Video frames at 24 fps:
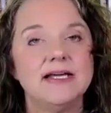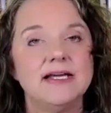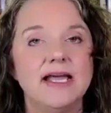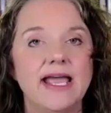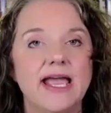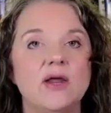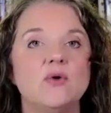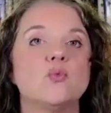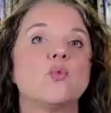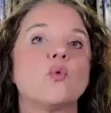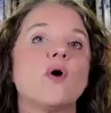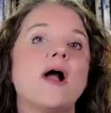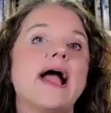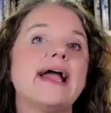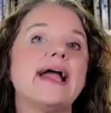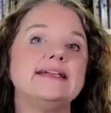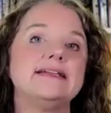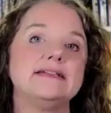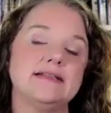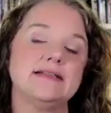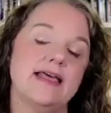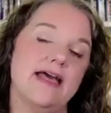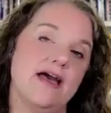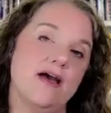and write
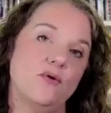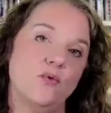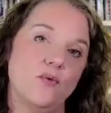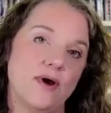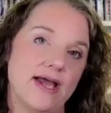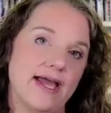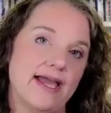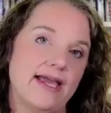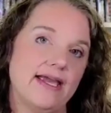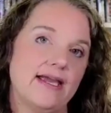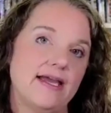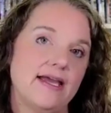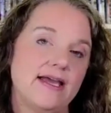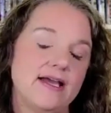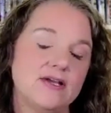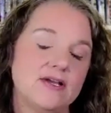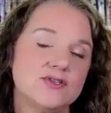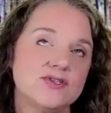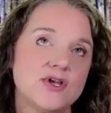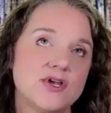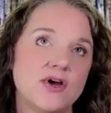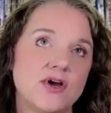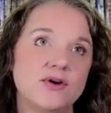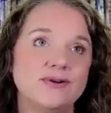in that way.
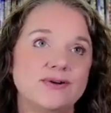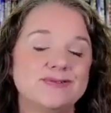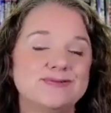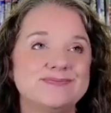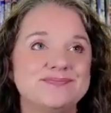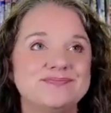So